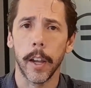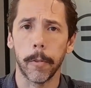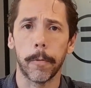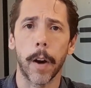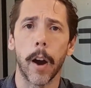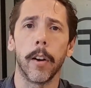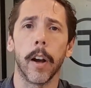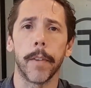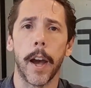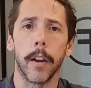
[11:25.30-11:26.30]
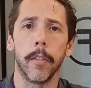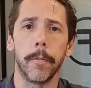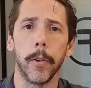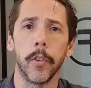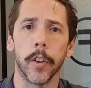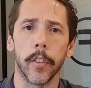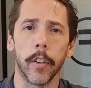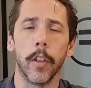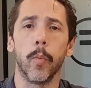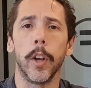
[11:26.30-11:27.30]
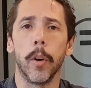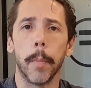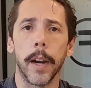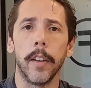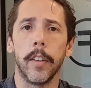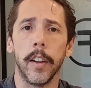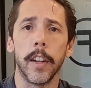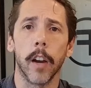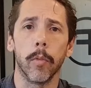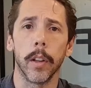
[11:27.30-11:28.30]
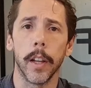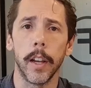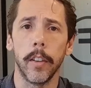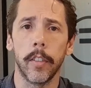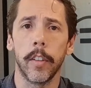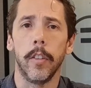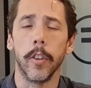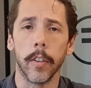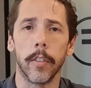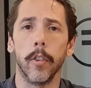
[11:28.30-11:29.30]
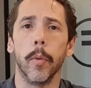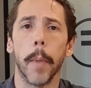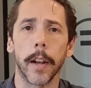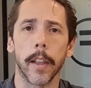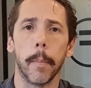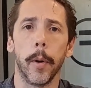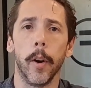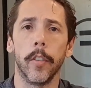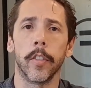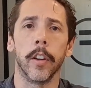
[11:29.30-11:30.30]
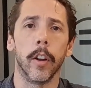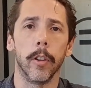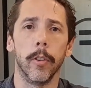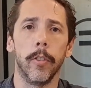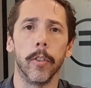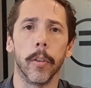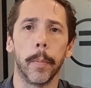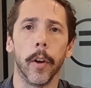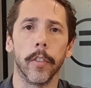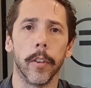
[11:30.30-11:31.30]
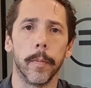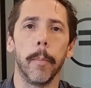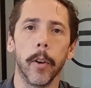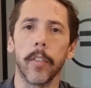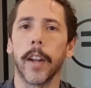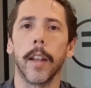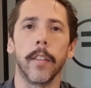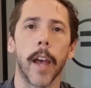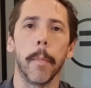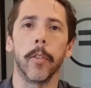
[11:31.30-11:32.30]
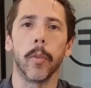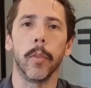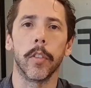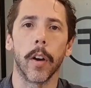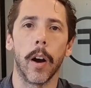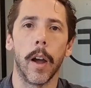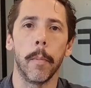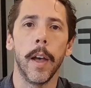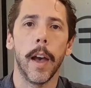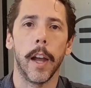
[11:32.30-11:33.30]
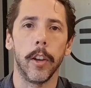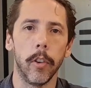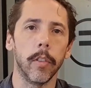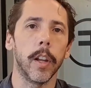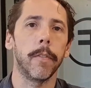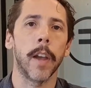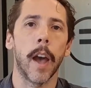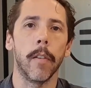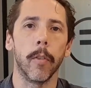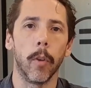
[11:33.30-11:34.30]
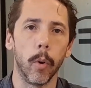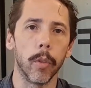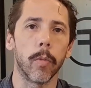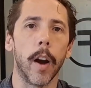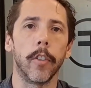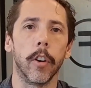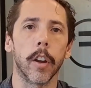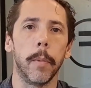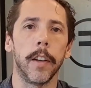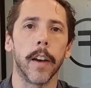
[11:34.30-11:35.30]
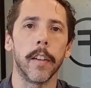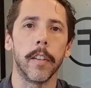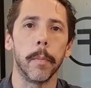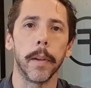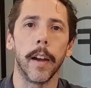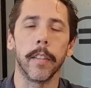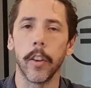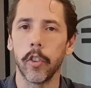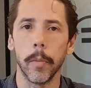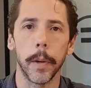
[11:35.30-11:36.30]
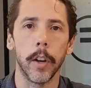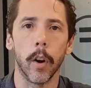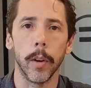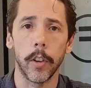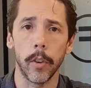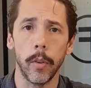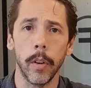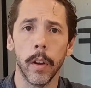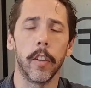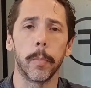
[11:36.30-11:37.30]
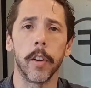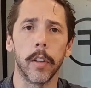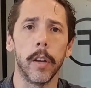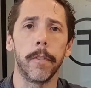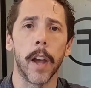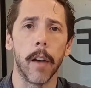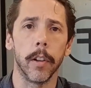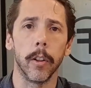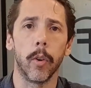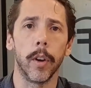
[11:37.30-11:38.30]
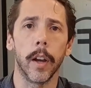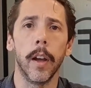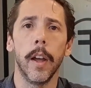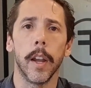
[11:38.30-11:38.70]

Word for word: is far enough out in the future so that when your money did get released, least, you can still make that purchase and not lose your deposit. I'm not saying this happens all the time, and usually if you have all the right documentation in place, there should be no issue, especially if you have a lawyer